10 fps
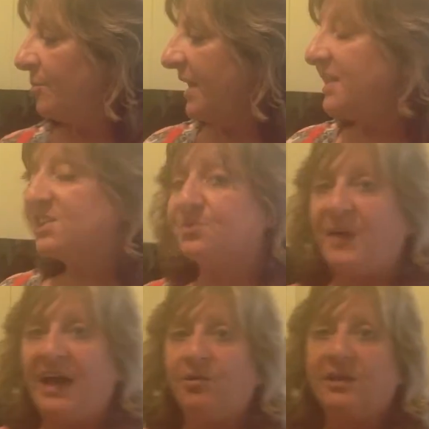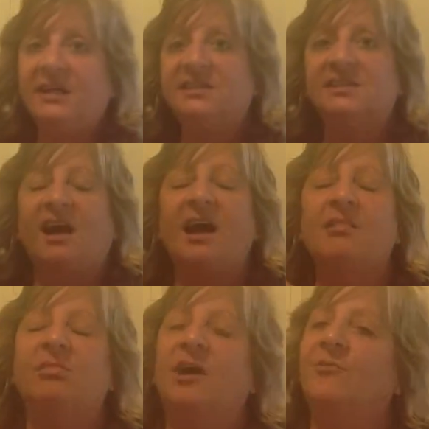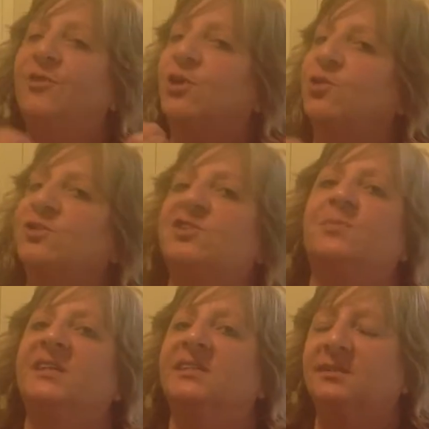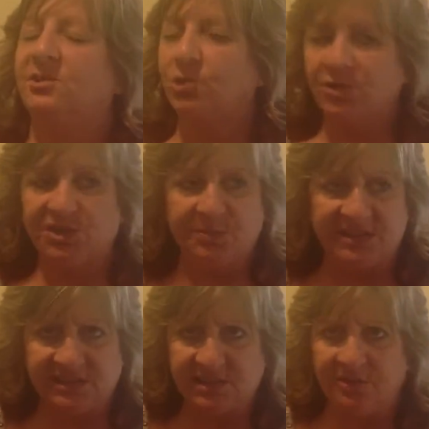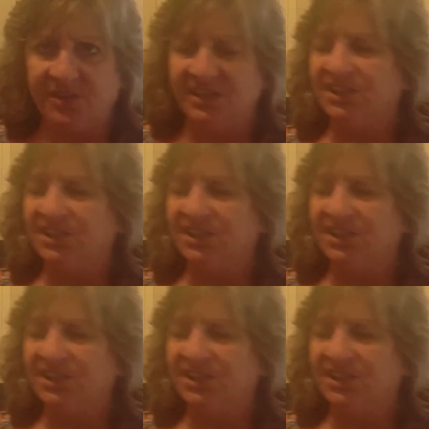my asparagus, I love the crispness of the